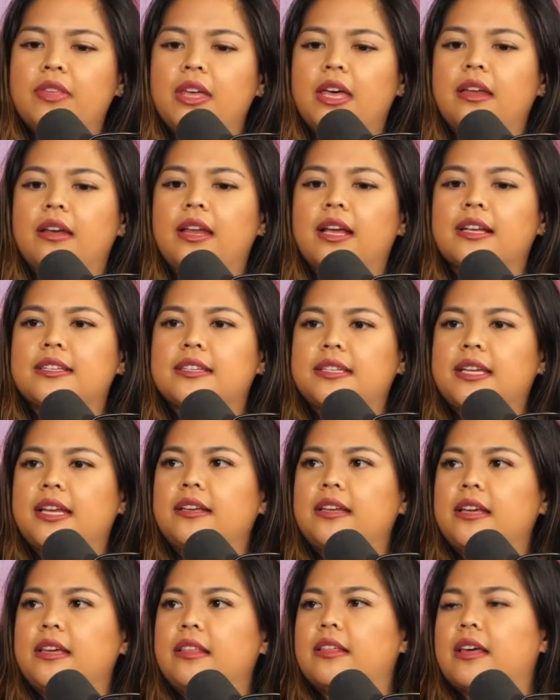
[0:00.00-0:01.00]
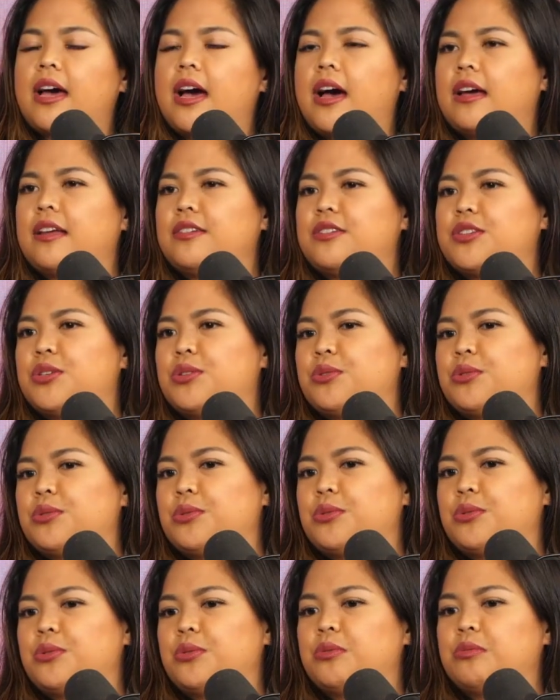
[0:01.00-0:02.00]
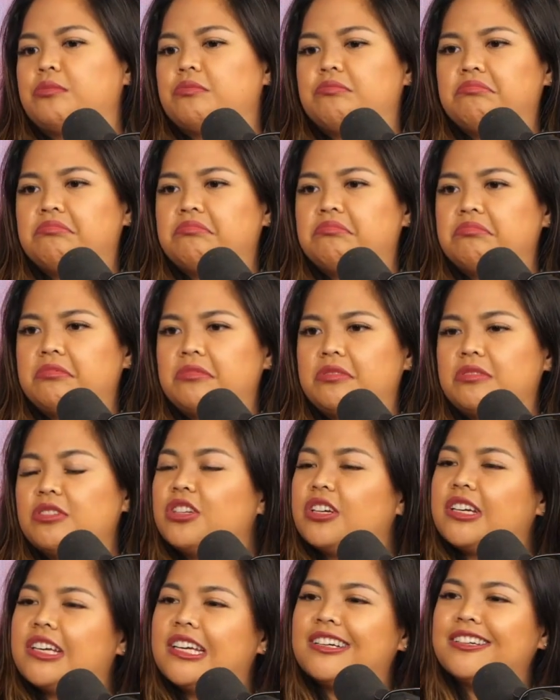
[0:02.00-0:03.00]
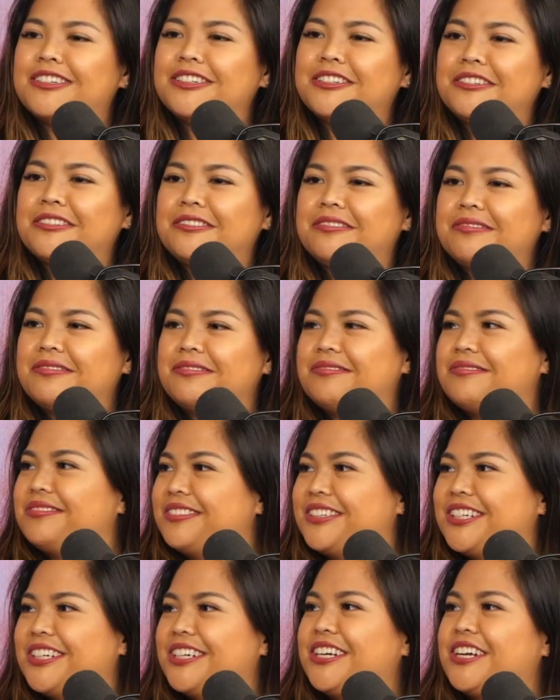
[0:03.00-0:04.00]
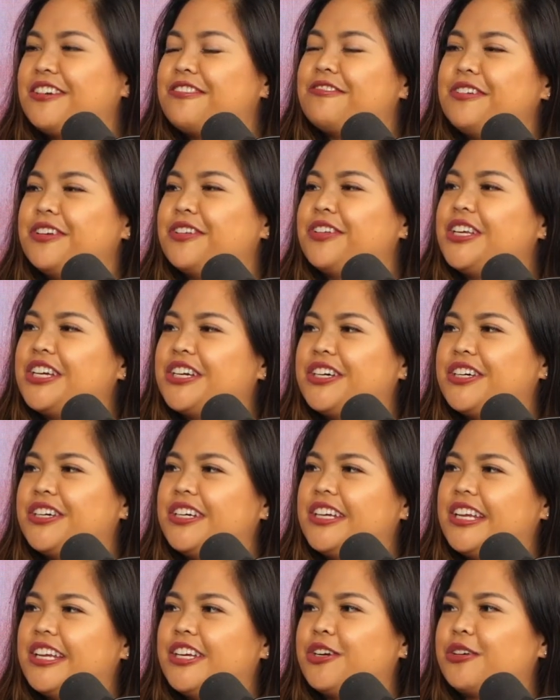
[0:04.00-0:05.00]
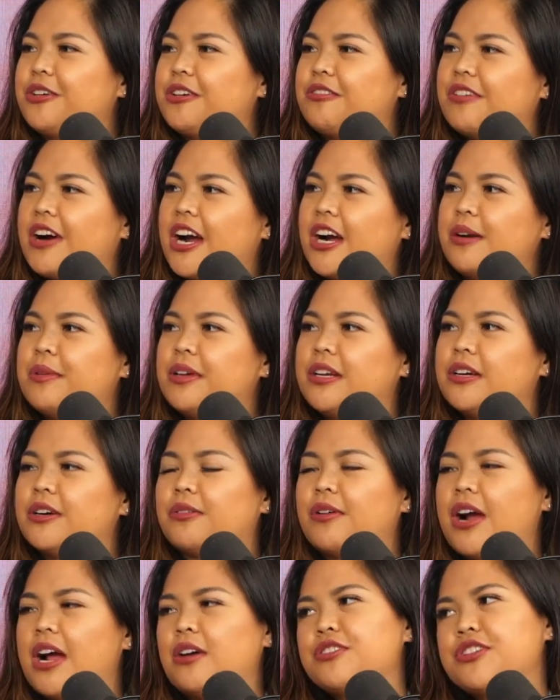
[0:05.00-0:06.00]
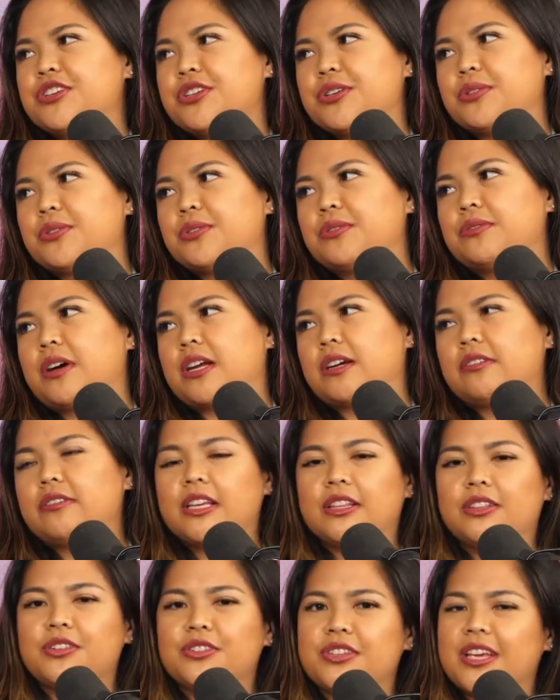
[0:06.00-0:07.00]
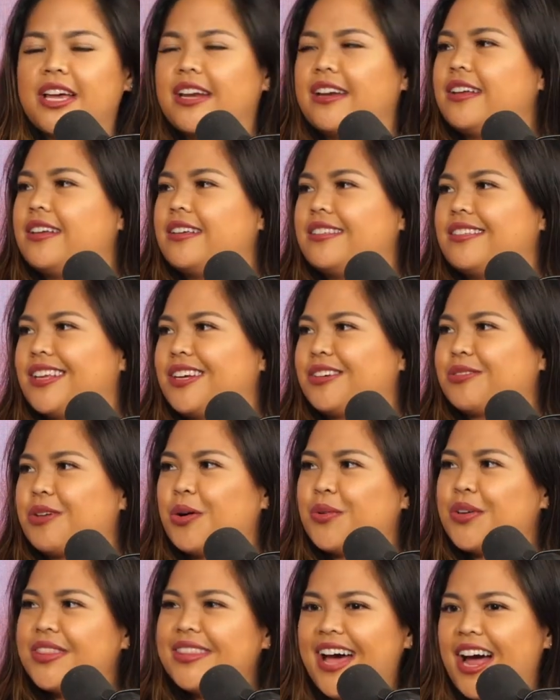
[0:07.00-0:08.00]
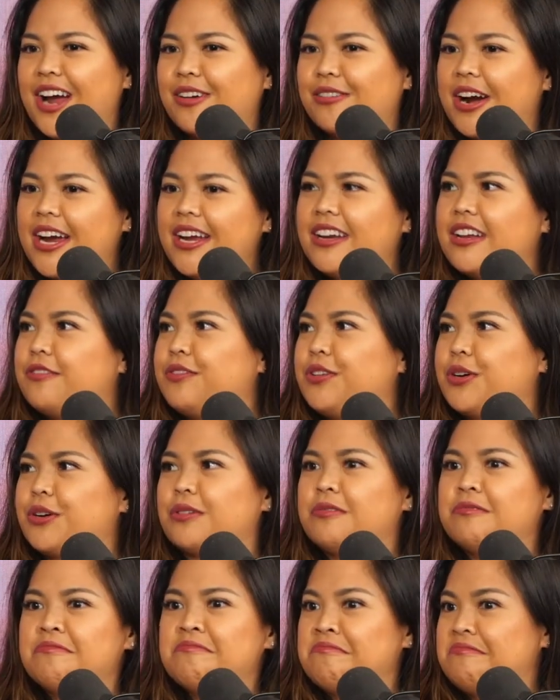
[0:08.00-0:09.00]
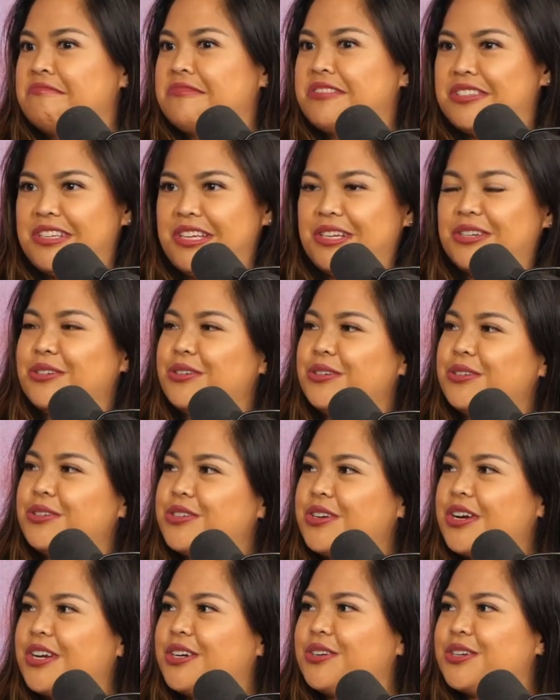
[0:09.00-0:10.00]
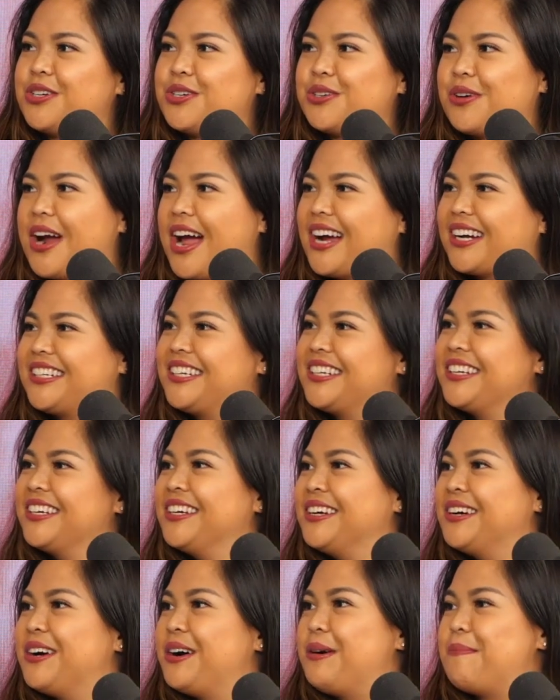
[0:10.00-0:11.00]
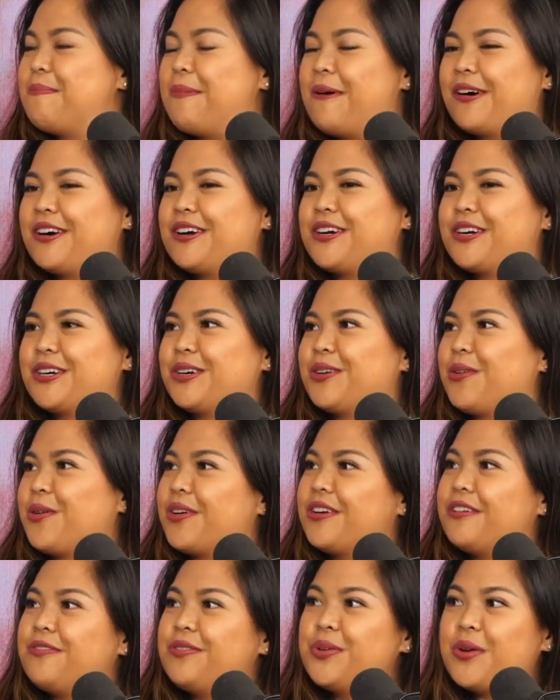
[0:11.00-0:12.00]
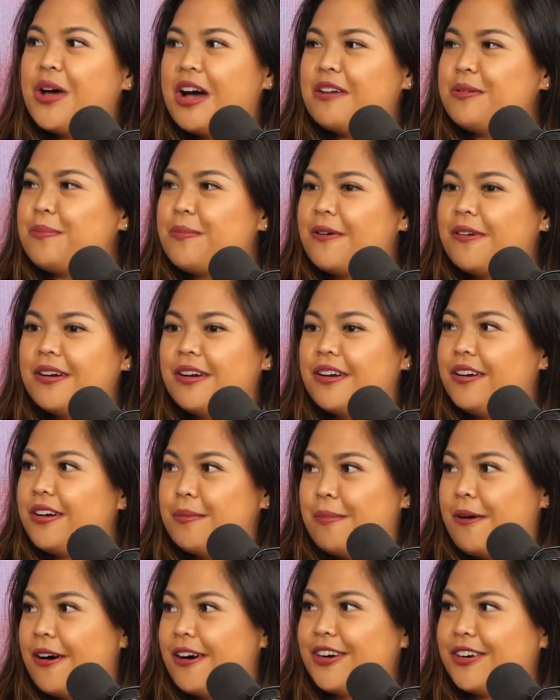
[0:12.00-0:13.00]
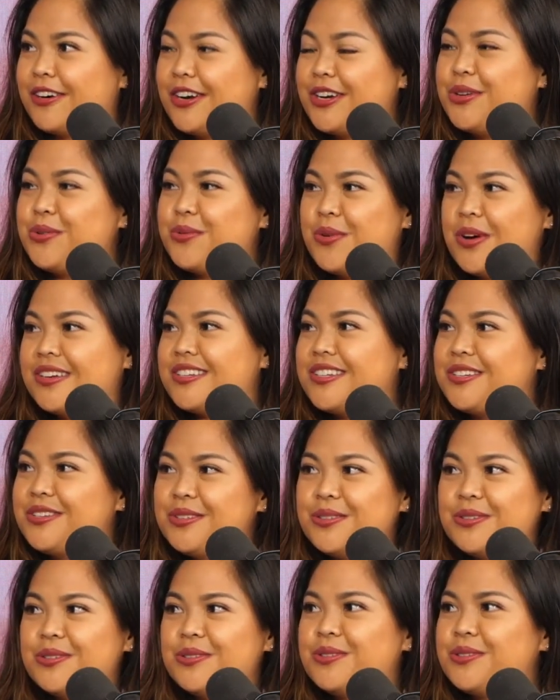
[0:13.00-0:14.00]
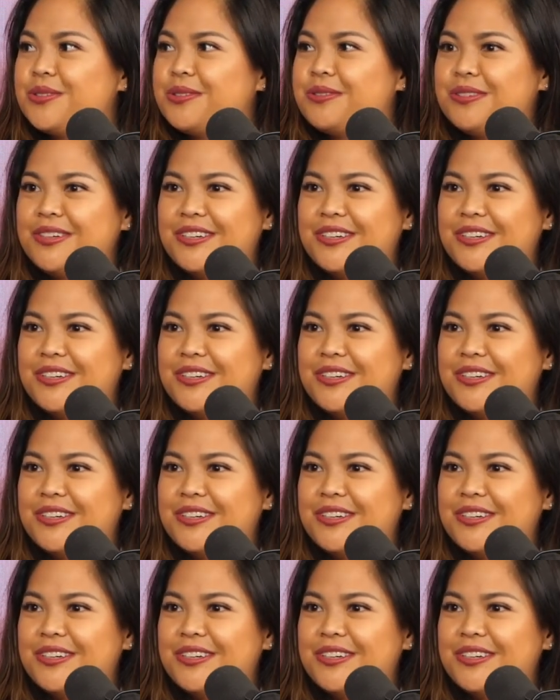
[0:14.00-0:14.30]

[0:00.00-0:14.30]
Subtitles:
then extending that to looking good and feeling good in your environment around you. I don't think there's anything wrong with that, right? If you're single, trying to attract a partner, or if you have a partner and you want to,